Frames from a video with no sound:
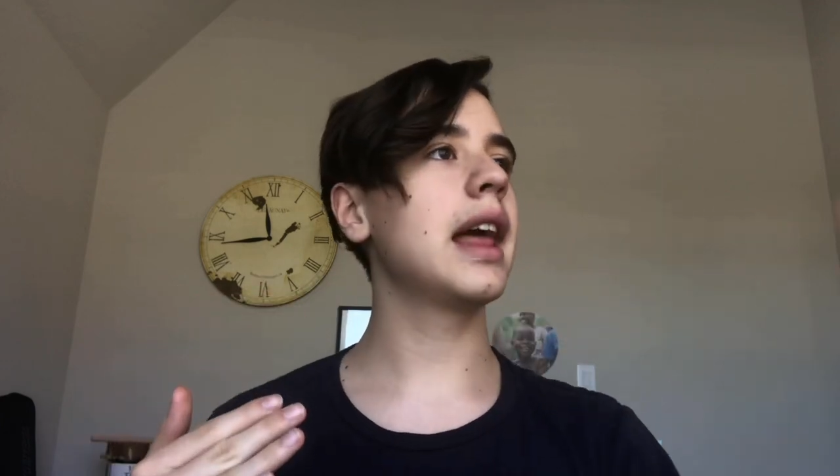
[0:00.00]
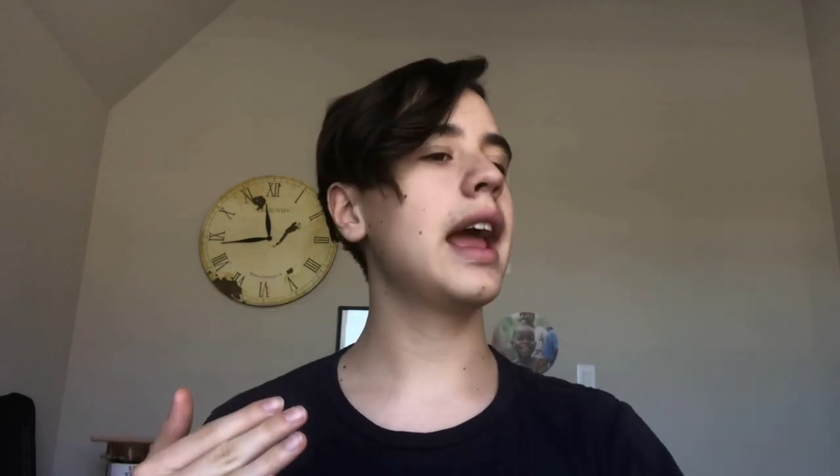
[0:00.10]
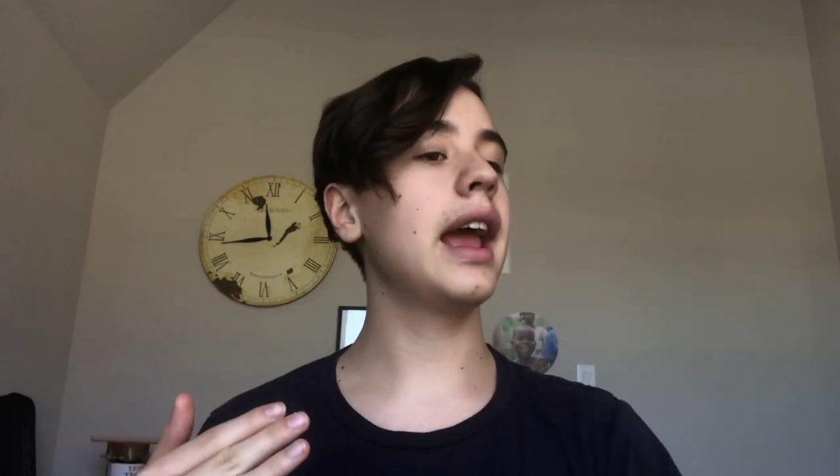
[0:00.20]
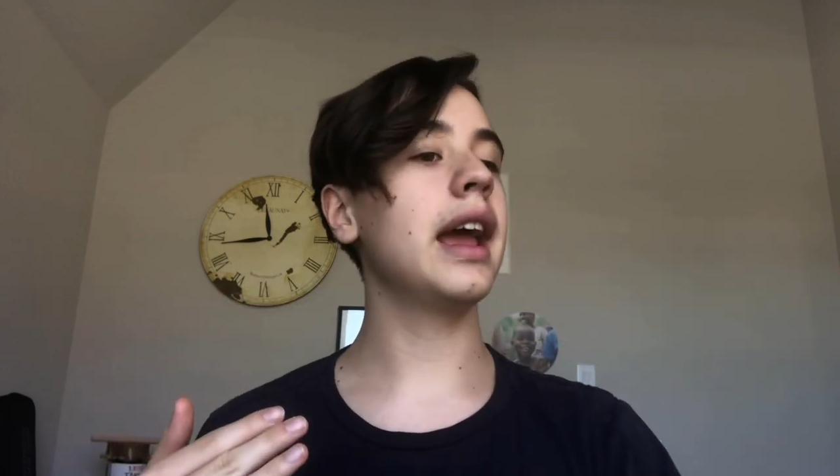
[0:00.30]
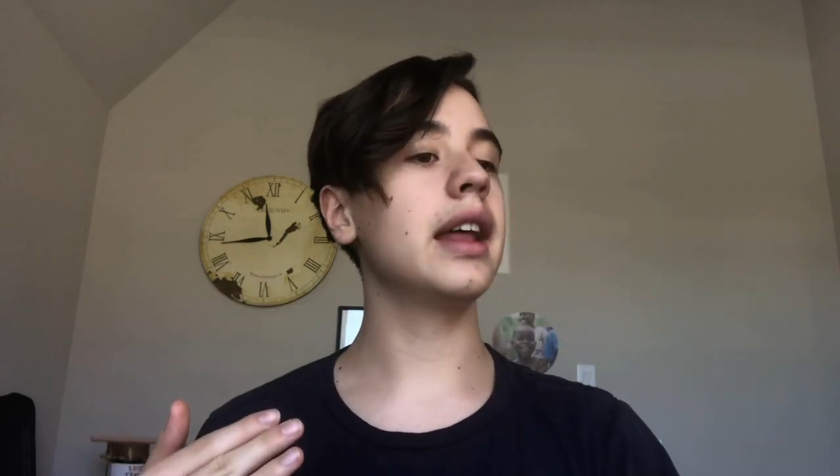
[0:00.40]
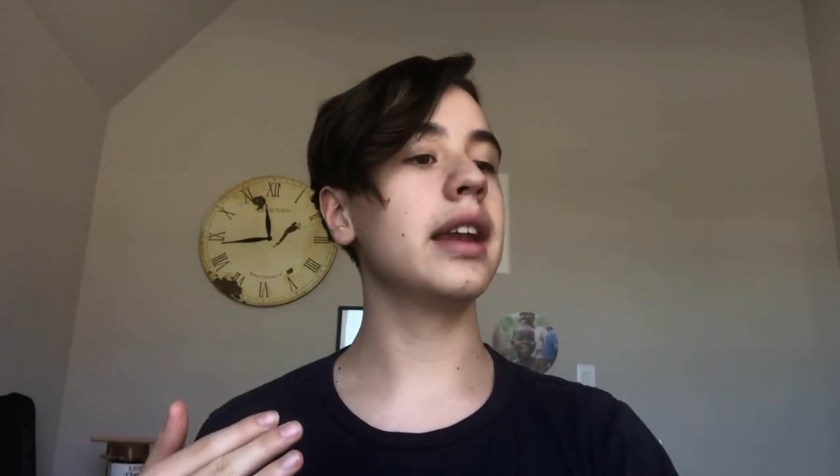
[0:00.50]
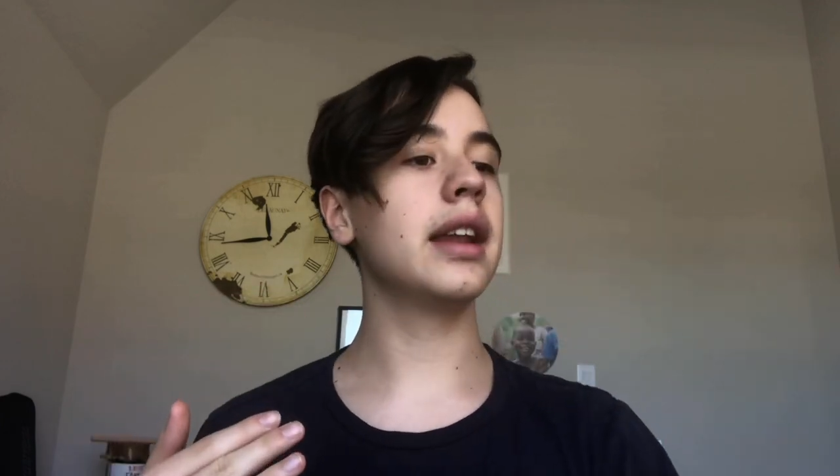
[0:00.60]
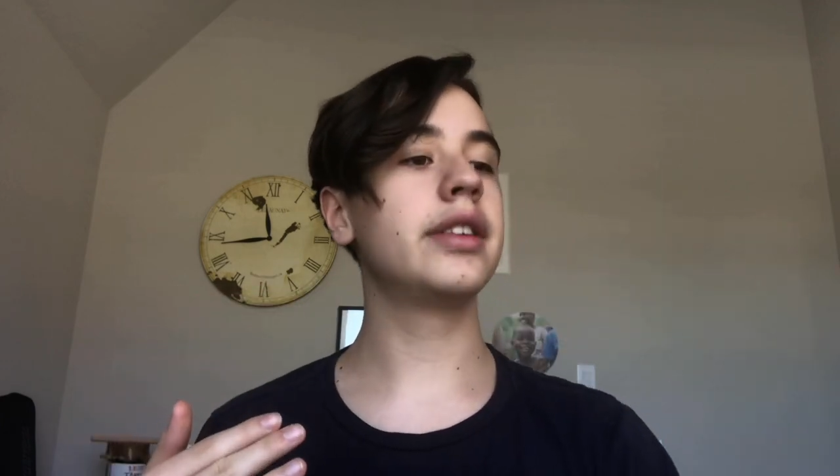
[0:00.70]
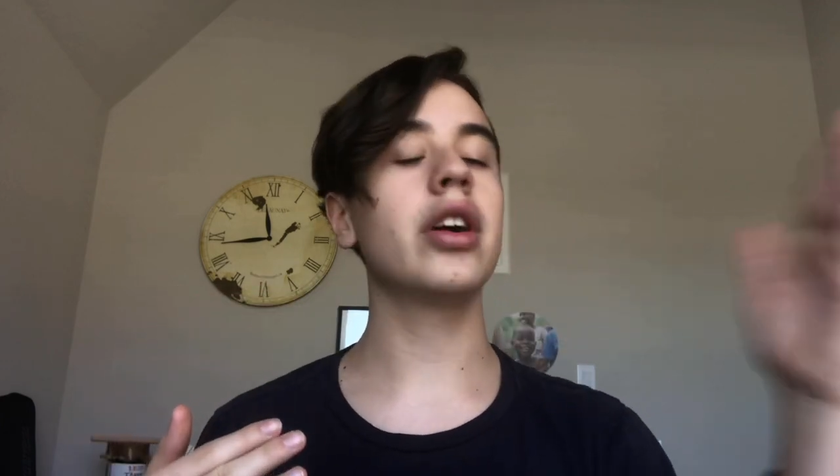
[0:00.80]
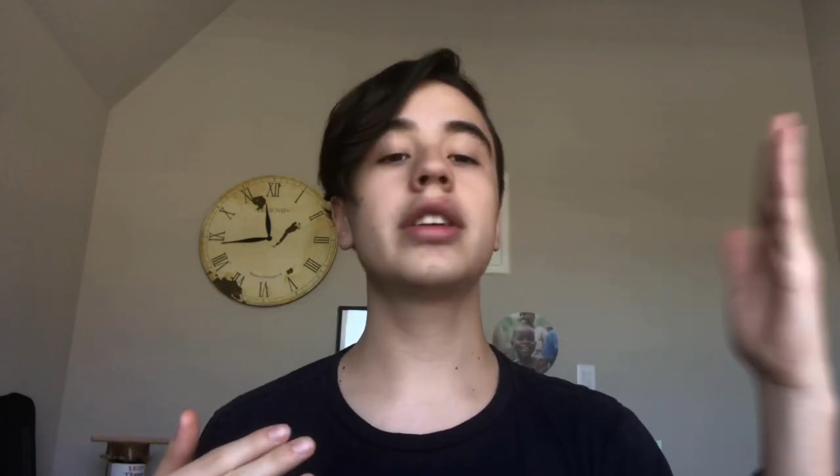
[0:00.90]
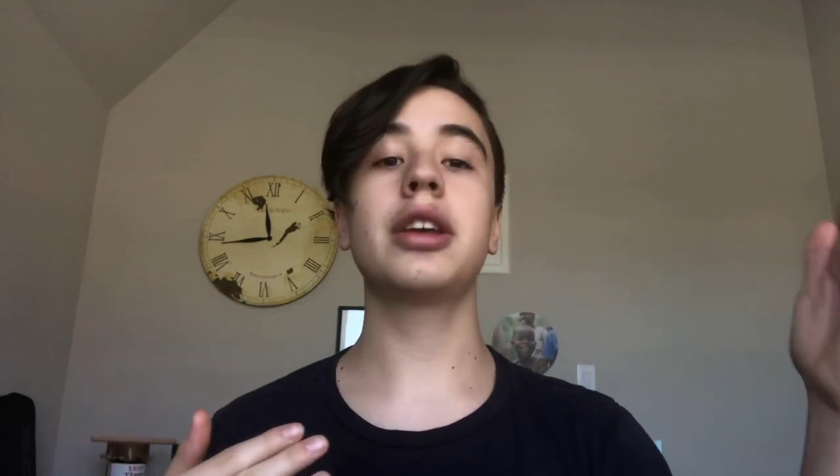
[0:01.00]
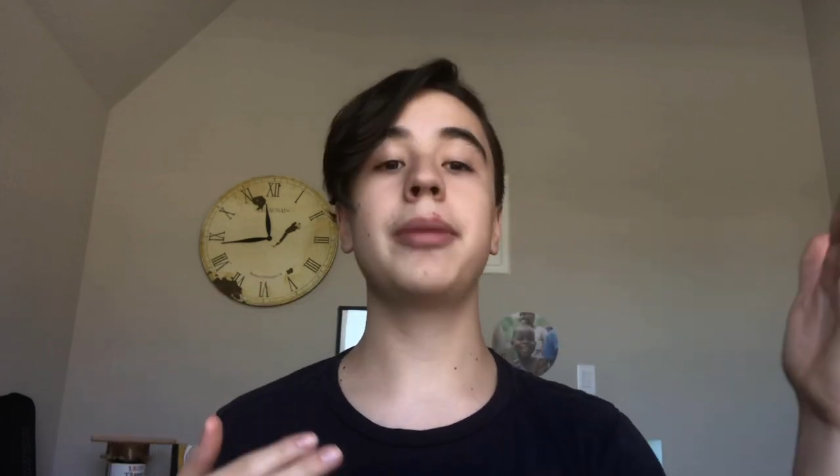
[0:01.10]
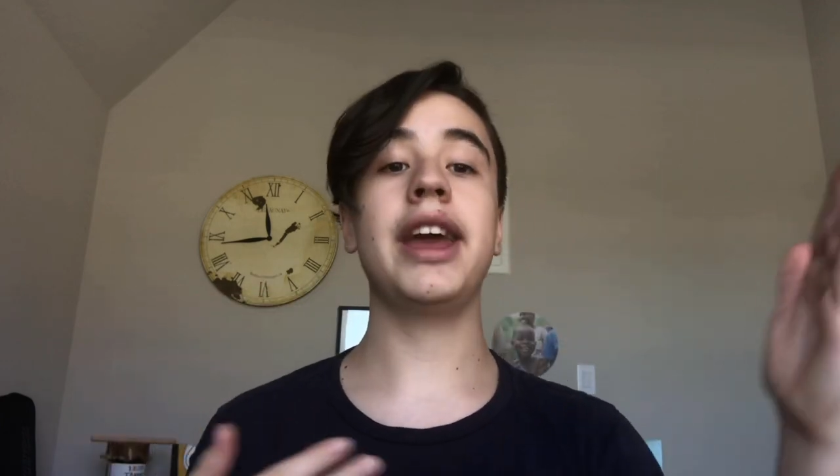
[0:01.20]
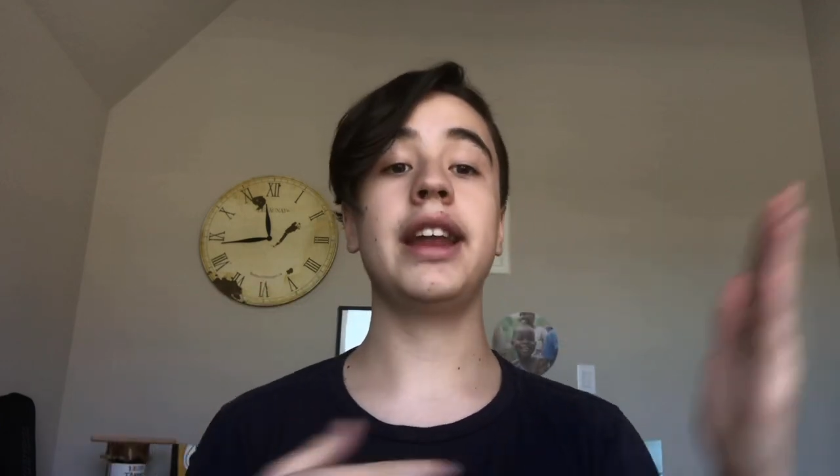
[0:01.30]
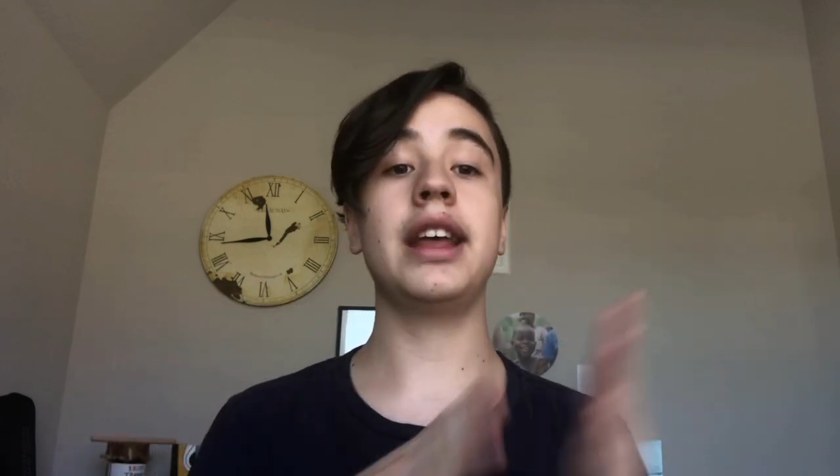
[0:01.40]
And Dunking
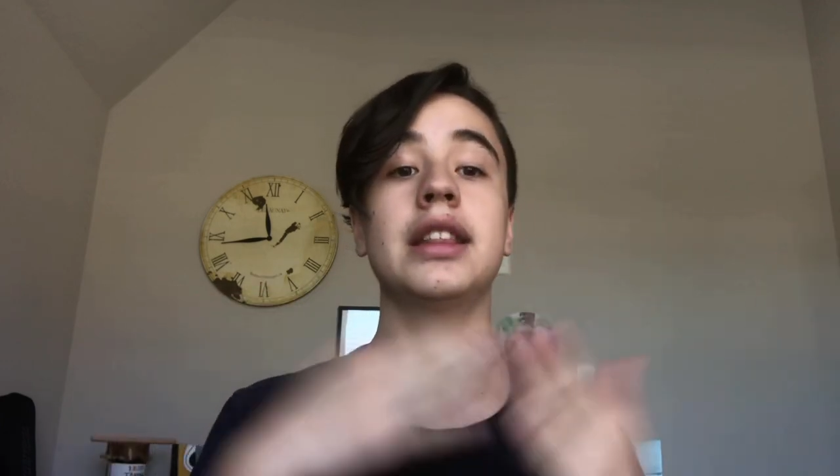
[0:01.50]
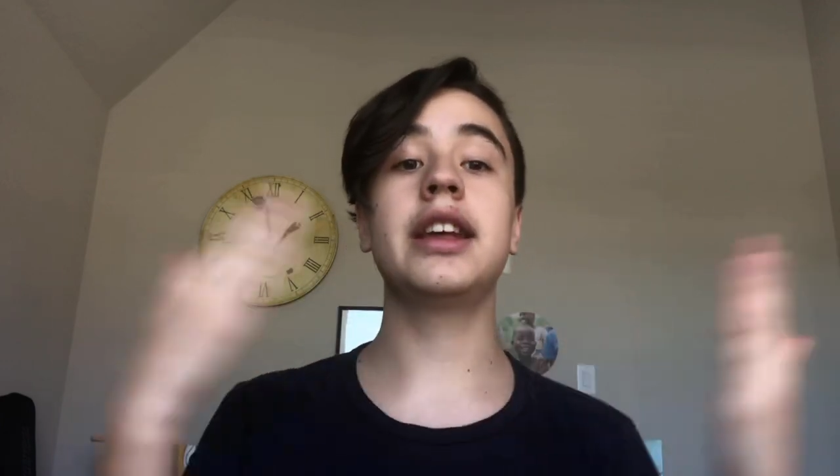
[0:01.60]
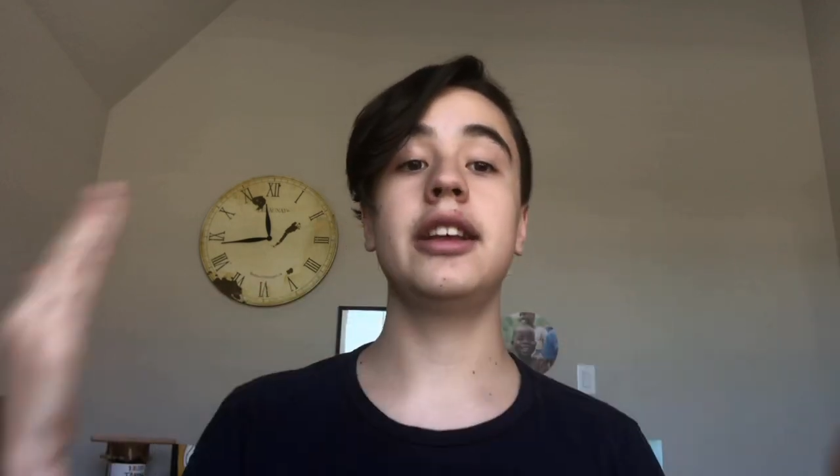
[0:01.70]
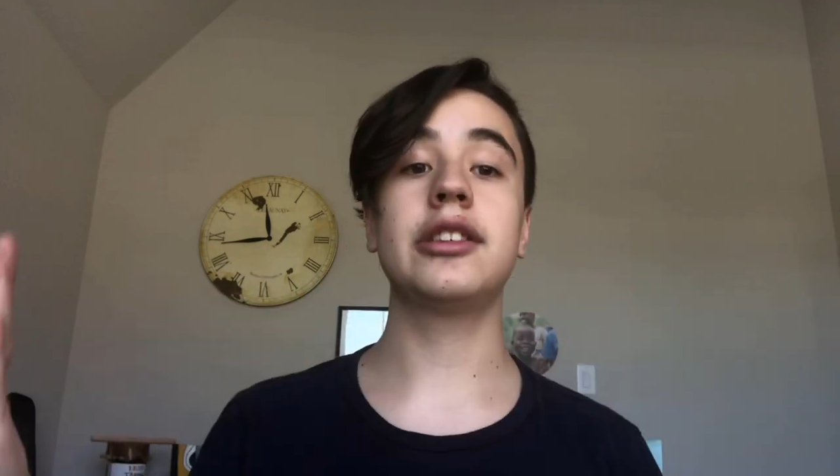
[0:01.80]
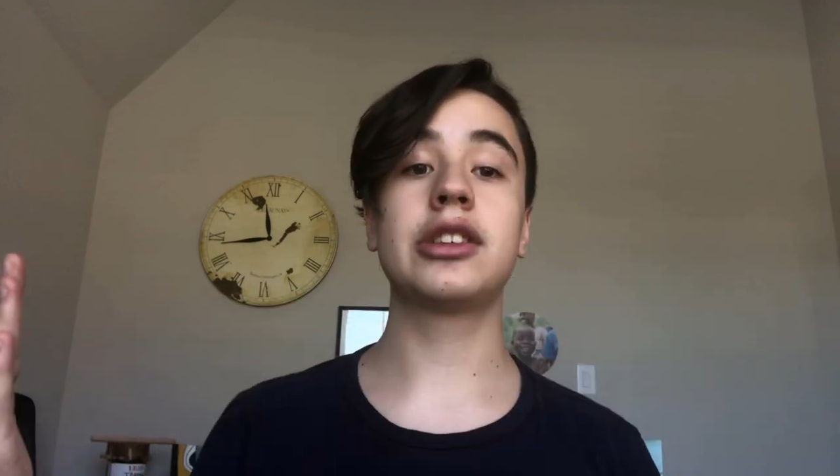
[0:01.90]
Man and Liz